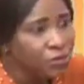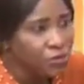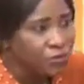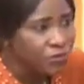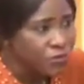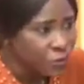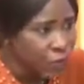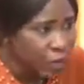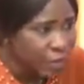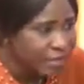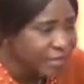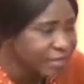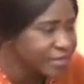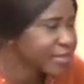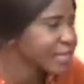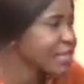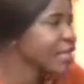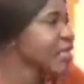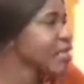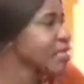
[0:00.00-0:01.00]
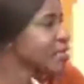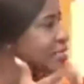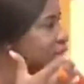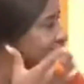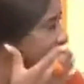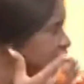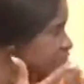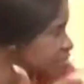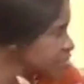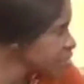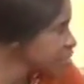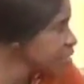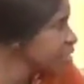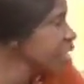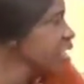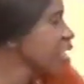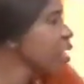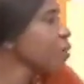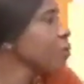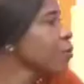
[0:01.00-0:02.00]
for a year and see
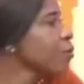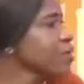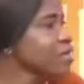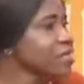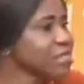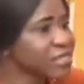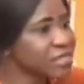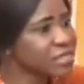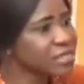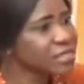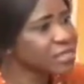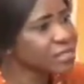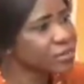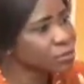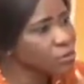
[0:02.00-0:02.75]
how it's